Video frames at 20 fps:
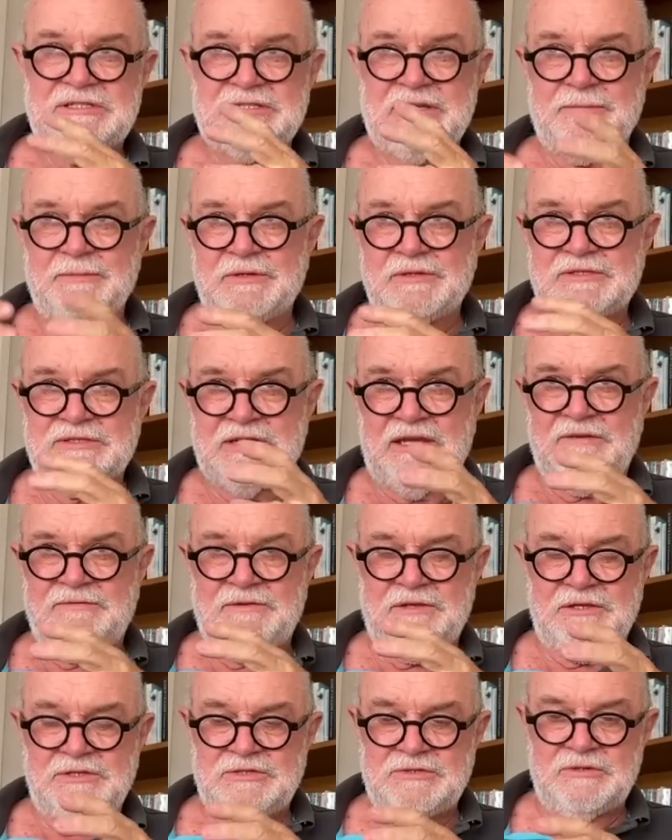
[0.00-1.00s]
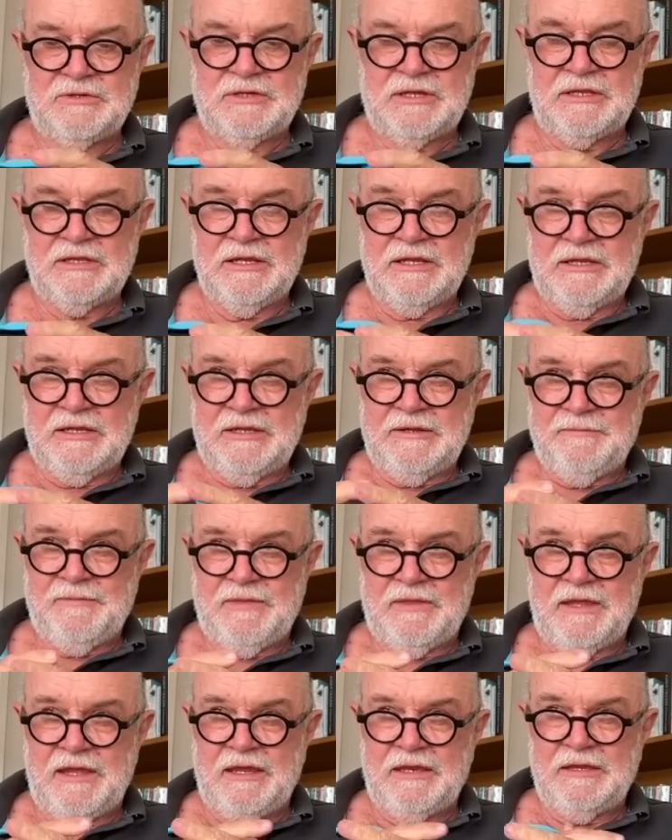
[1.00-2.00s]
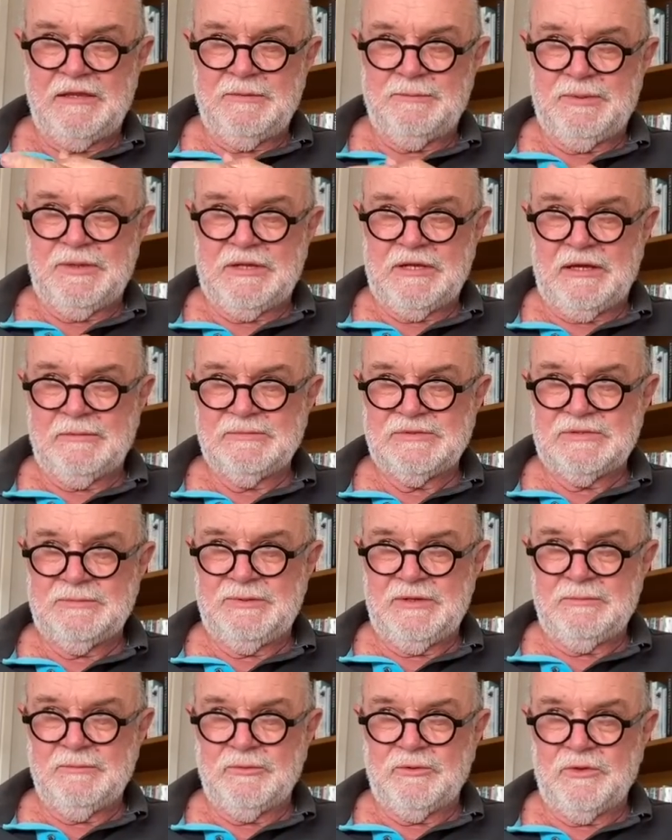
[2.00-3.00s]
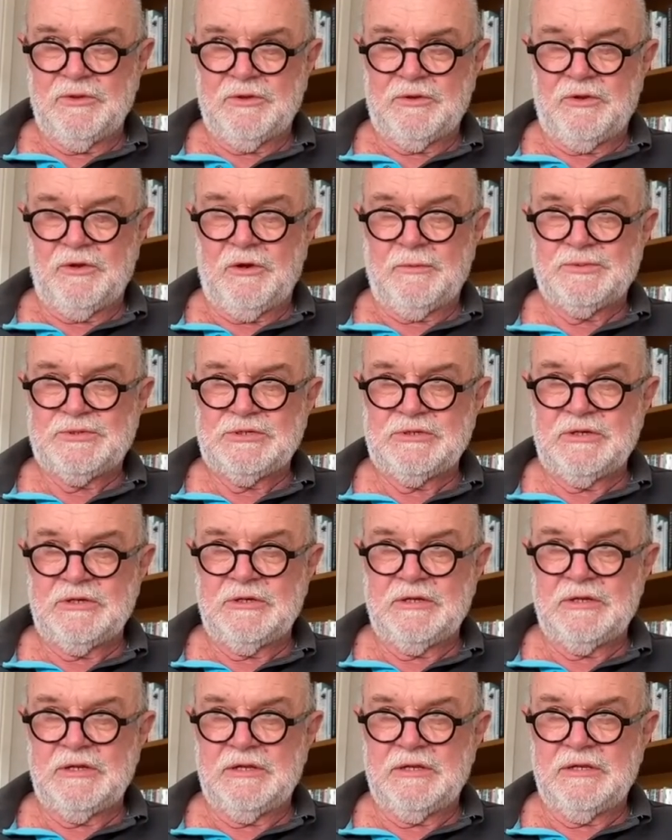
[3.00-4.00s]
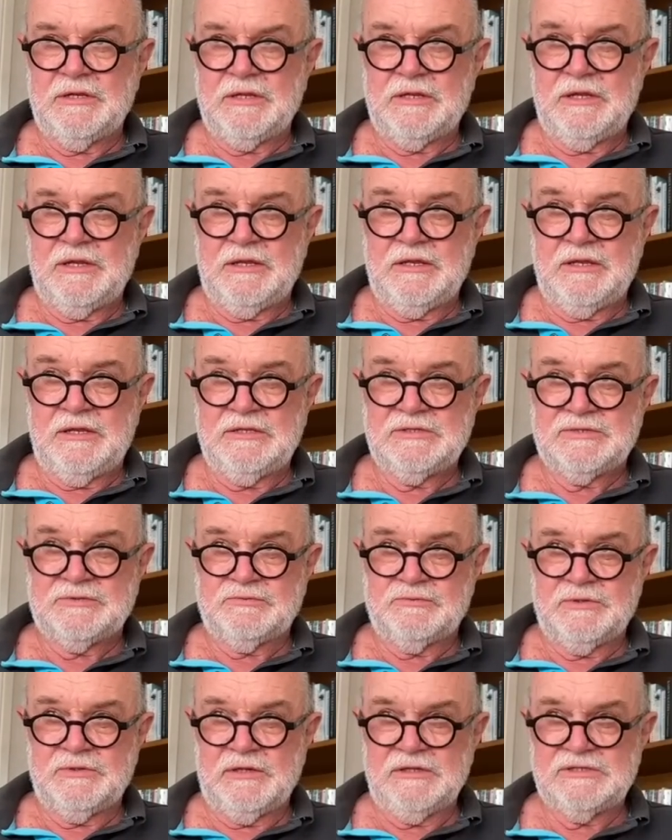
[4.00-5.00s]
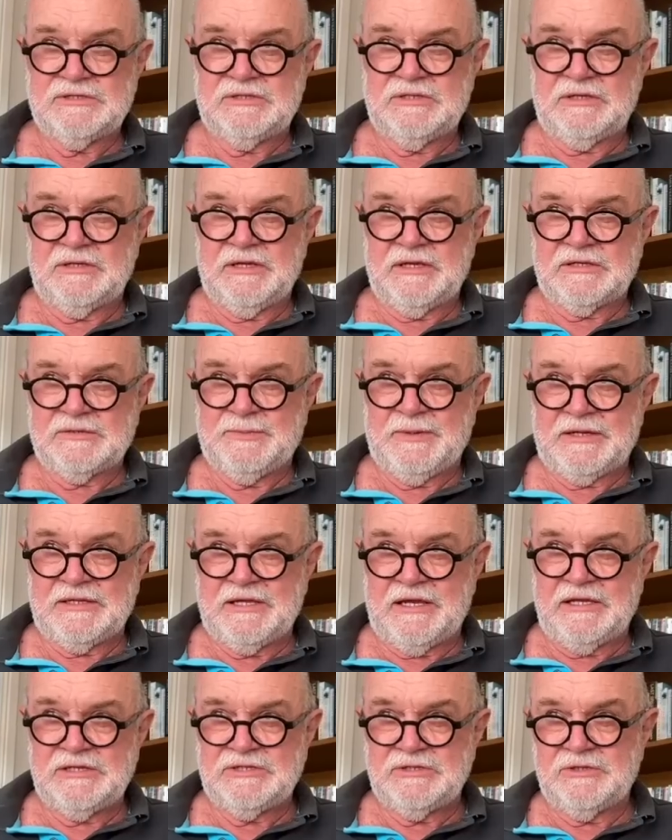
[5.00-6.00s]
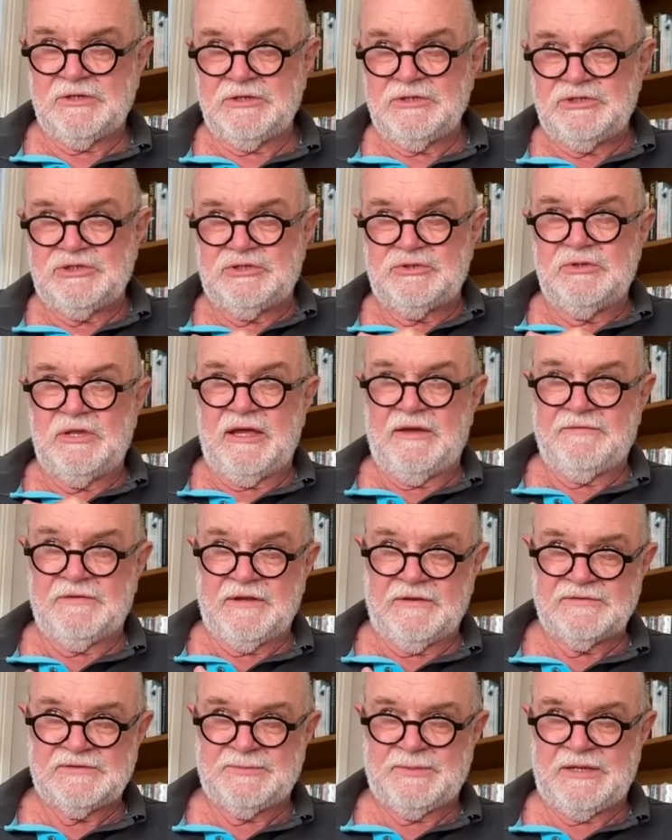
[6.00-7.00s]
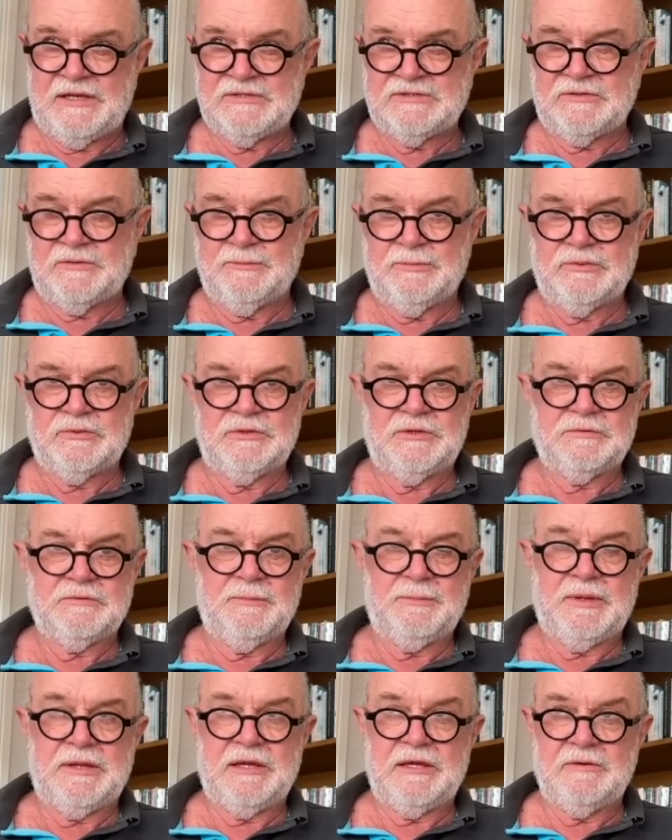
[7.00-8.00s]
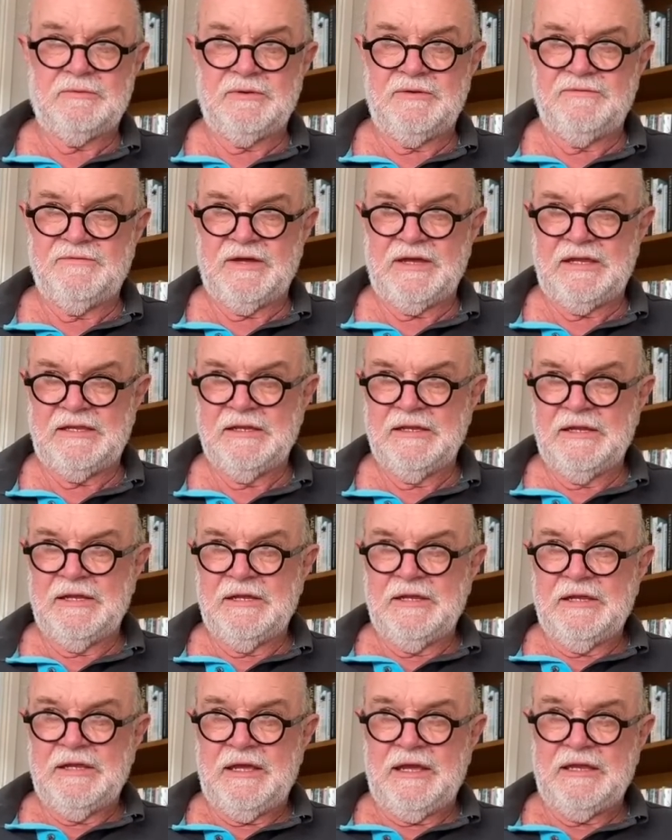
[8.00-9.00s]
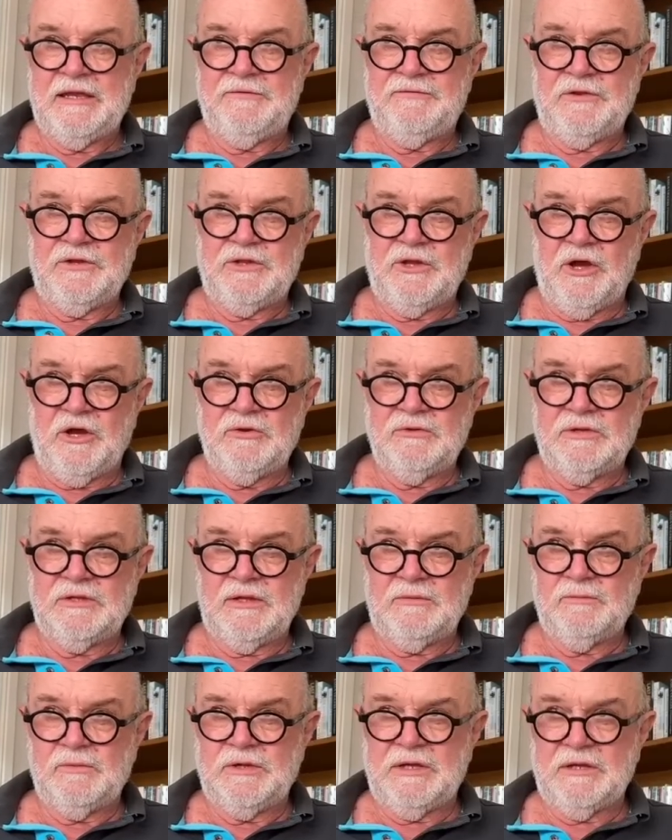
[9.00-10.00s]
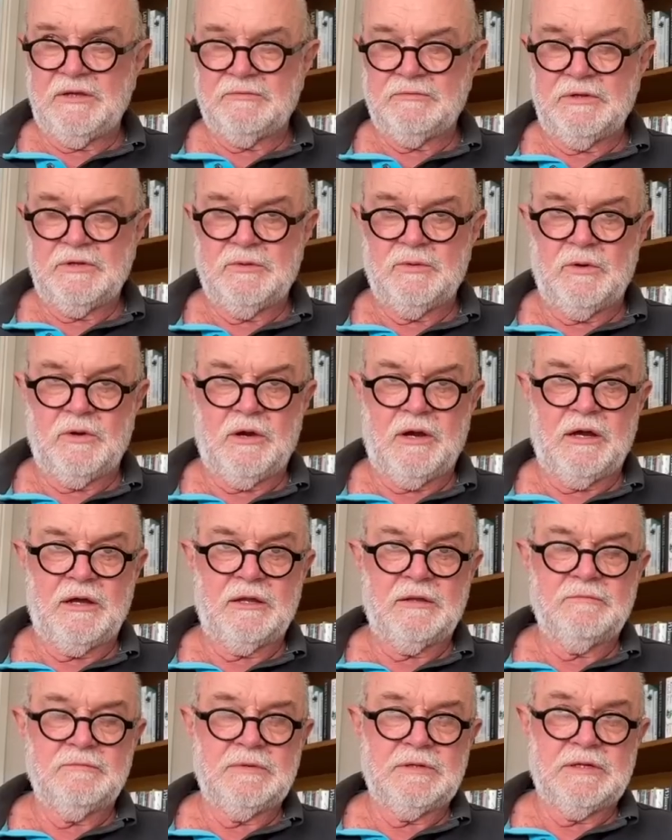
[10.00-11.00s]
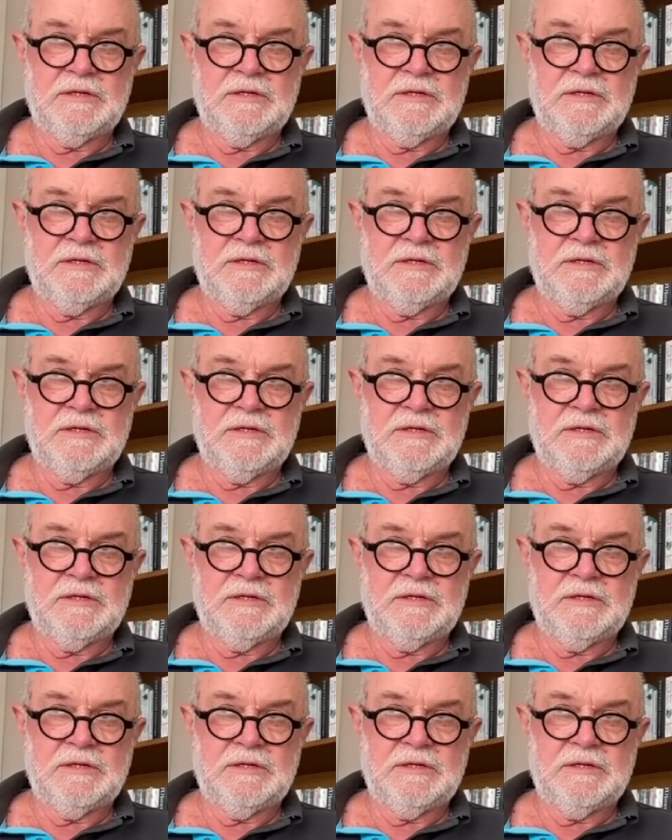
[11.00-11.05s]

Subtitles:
something, a safety issue, then it becomes a bit more than an option, and it is a realistic expectation that you should have enough spares on board to repair your wind vane. And if you don't, then we're going to require,